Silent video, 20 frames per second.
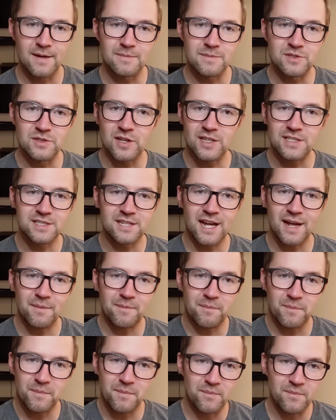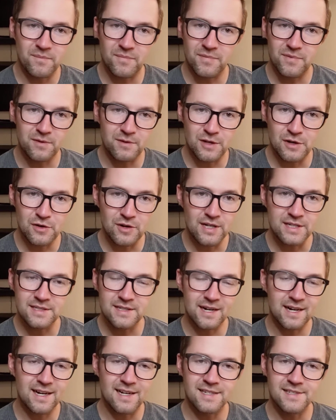So that's not unique
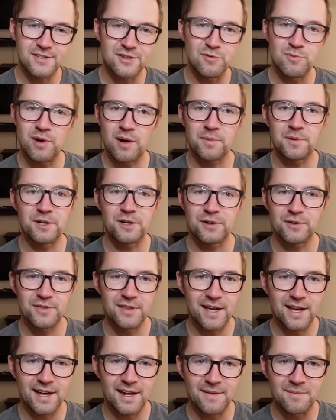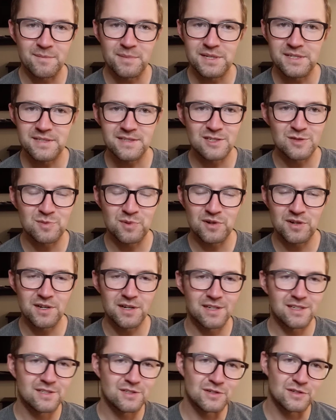to us. You probably heard that in business
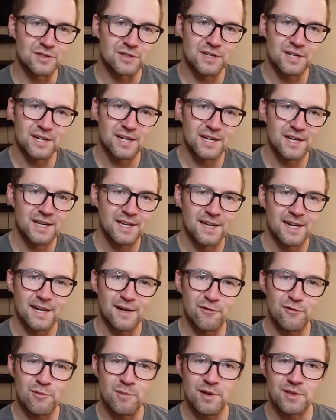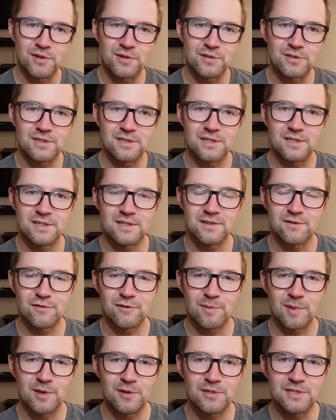books or from other
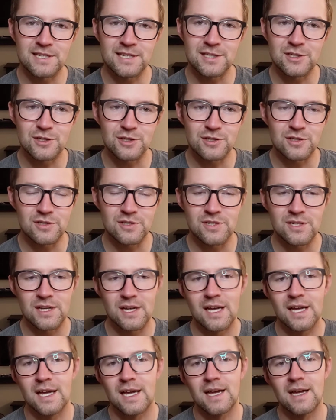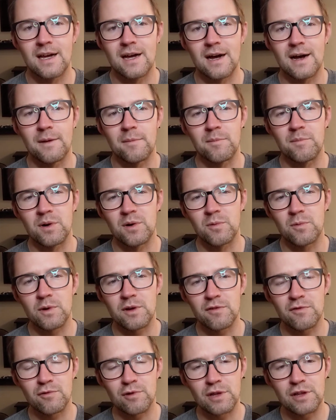teachers. But
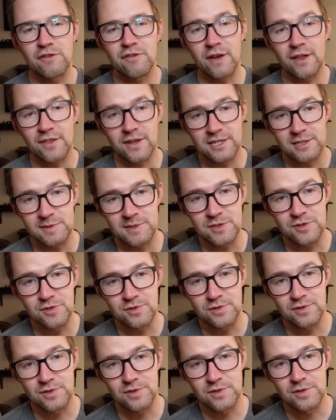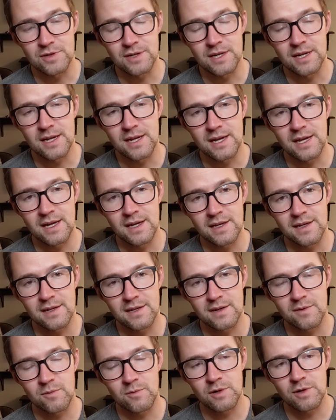we've really found that to be true, and
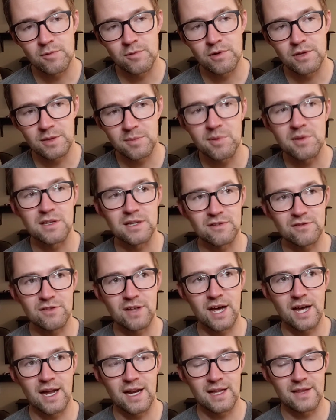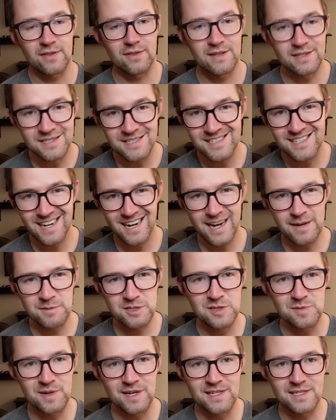we really believe that in this time and
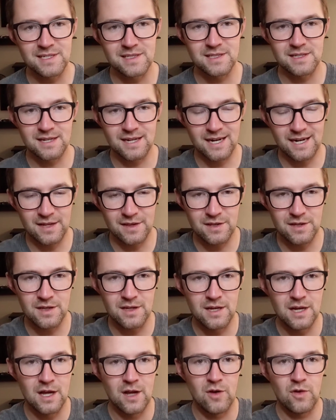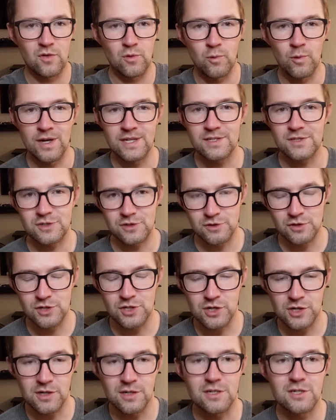space in kind of the Western
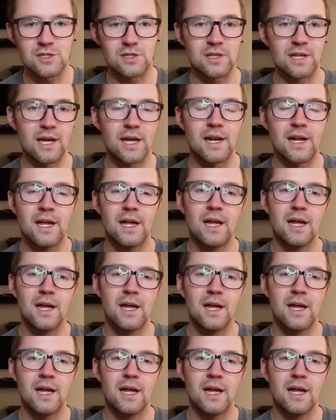church, that